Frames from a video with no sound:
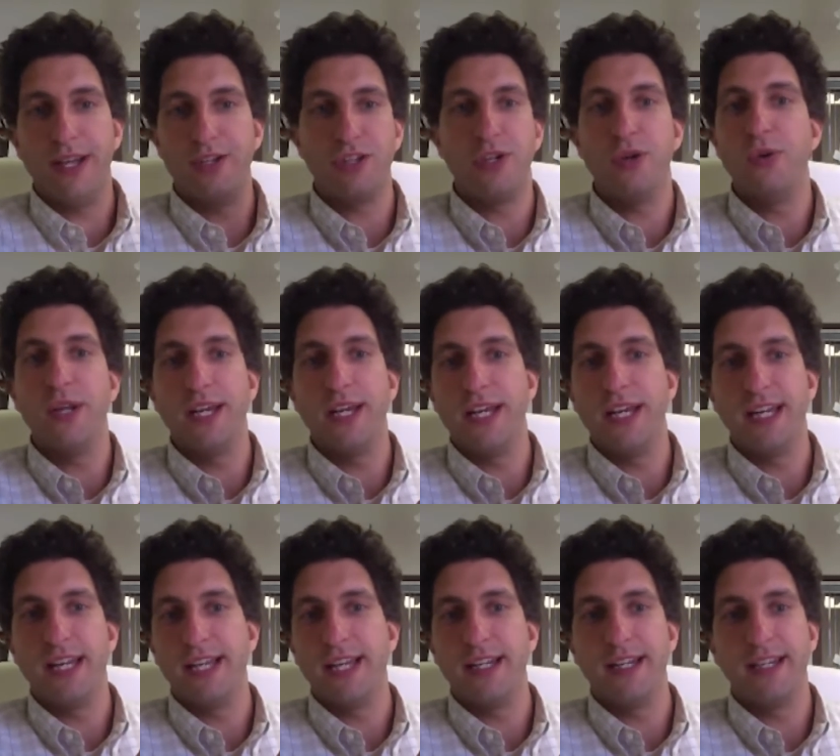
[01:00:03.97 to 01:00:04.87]

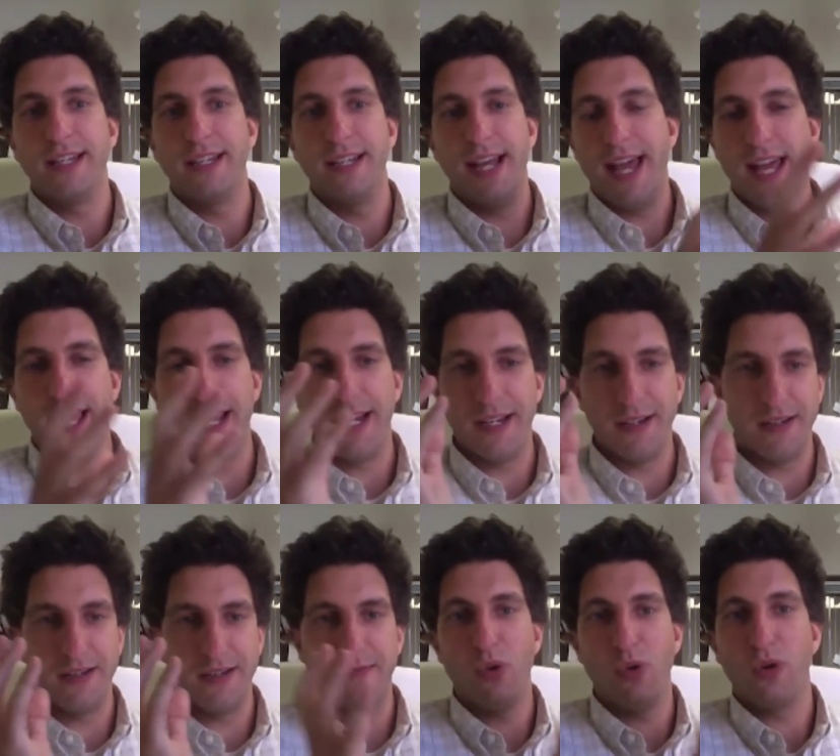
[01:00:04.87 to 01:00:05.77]
ingenuity
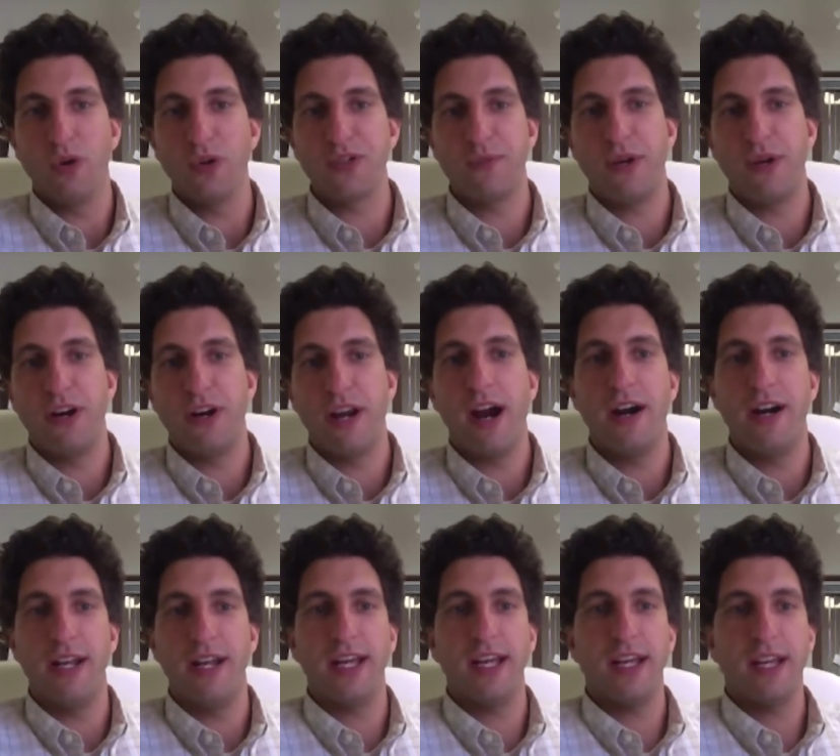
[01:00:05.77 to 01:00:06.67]
and moral
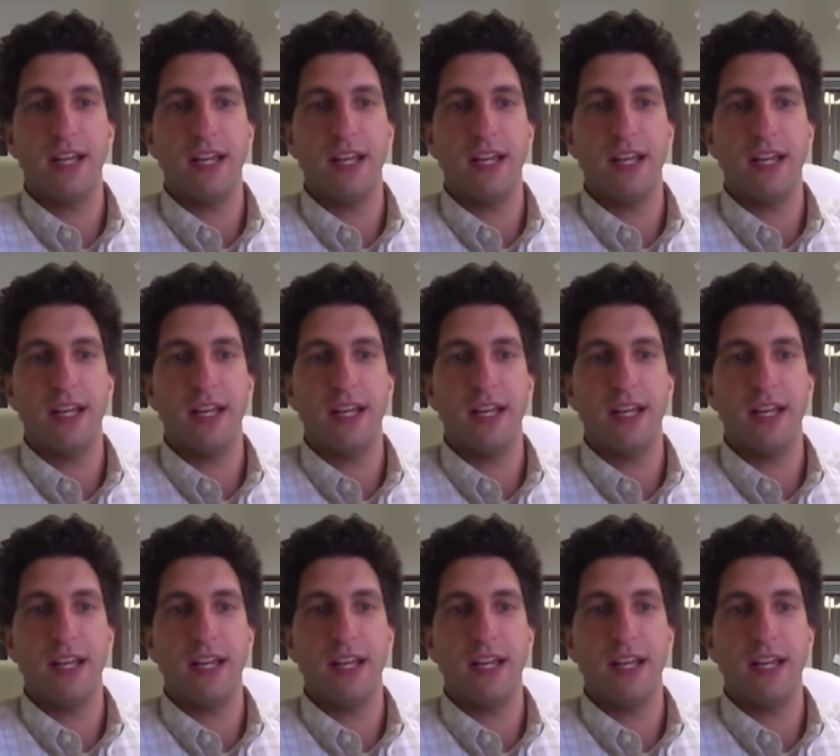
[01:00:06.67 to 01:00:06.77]
superiority.